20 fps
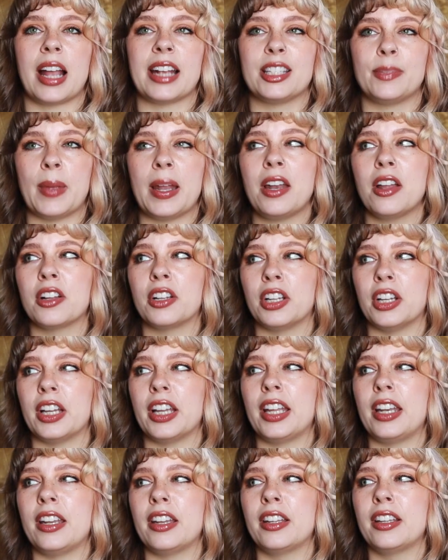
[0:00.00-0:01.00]
I spent a
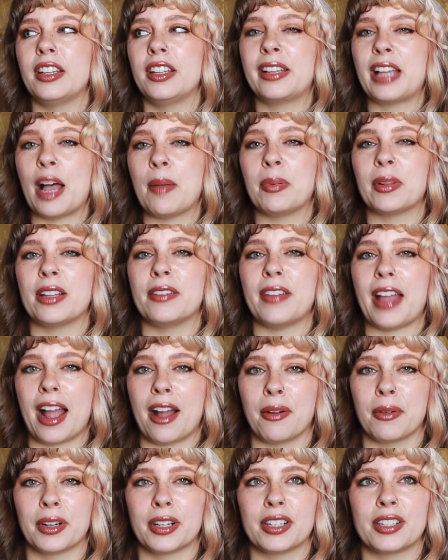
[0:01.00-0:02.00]
good couple of
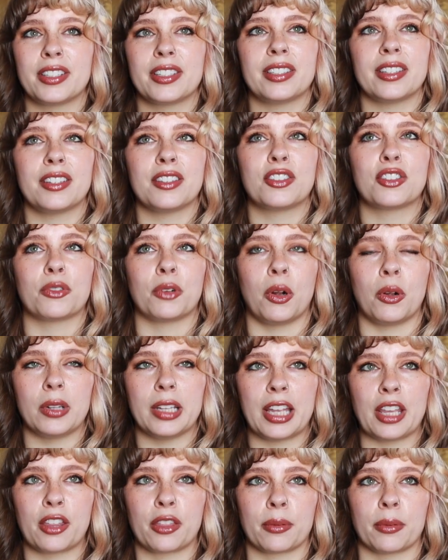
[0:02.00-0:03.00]
hours
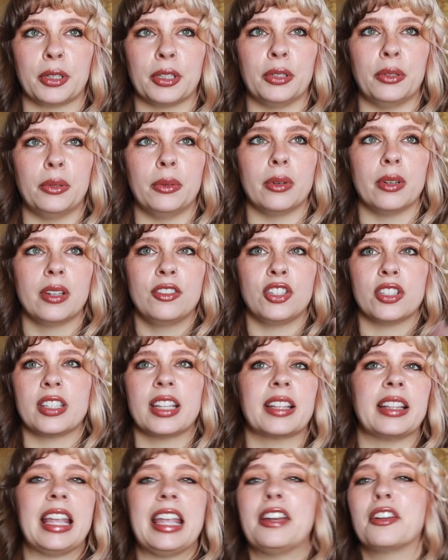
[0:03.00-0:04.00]
scrolling through just
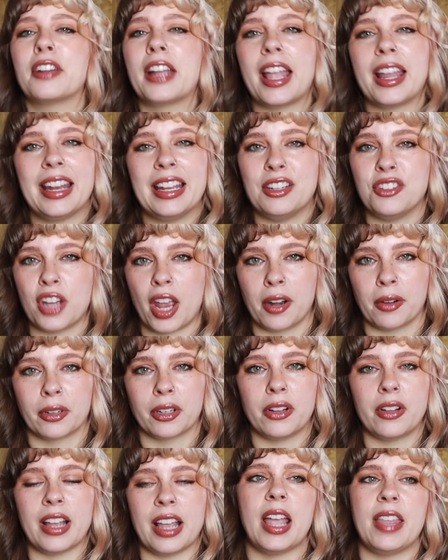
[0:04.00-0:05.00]
like the internet in
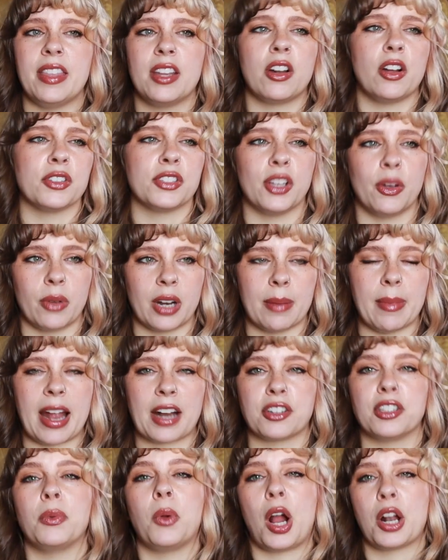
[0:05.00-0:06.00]
general and then also when I'm
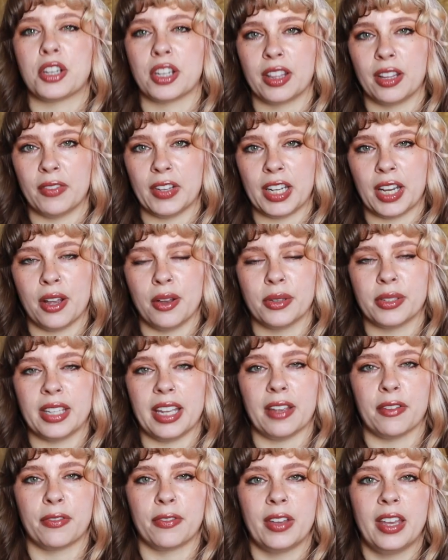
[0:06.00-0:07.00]
actually watching the videos
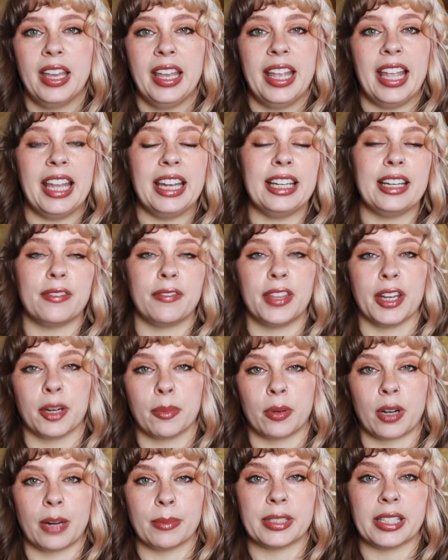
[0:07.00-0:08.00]
if any of their
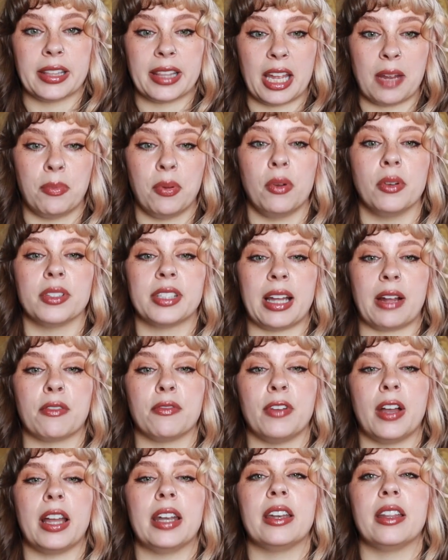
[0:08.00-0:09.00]
prompts that they pull sound
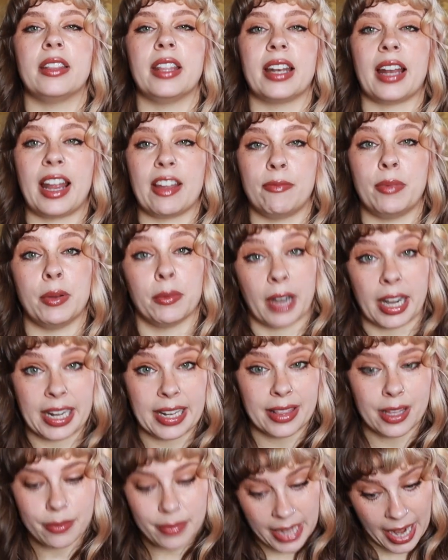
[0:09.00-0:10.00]
fun then I've been
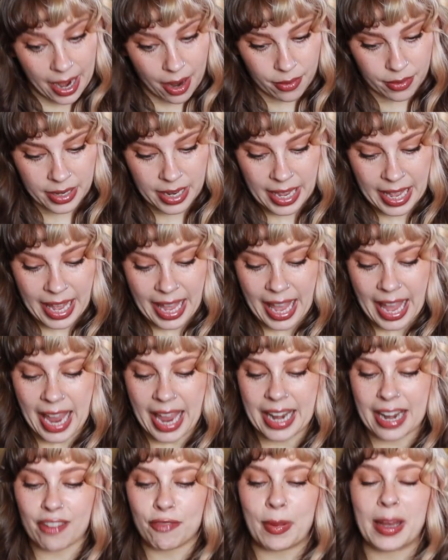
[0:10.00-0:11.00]
writing them down
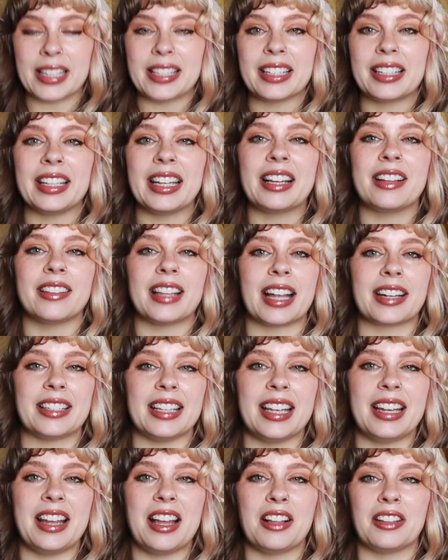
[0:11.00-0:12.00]
and I've basically
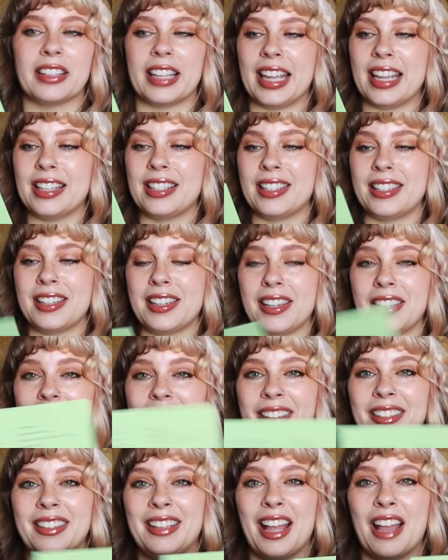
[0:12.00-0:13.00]
collected a list
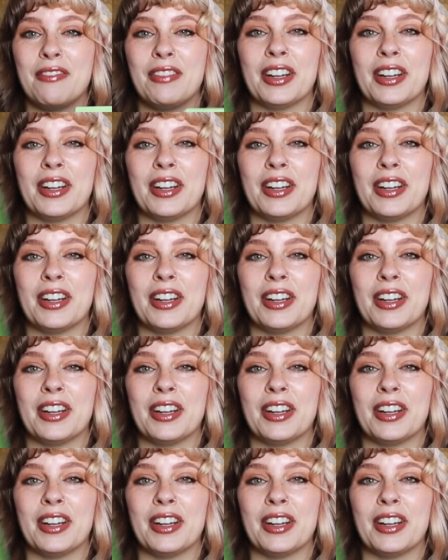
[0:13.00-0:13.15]
a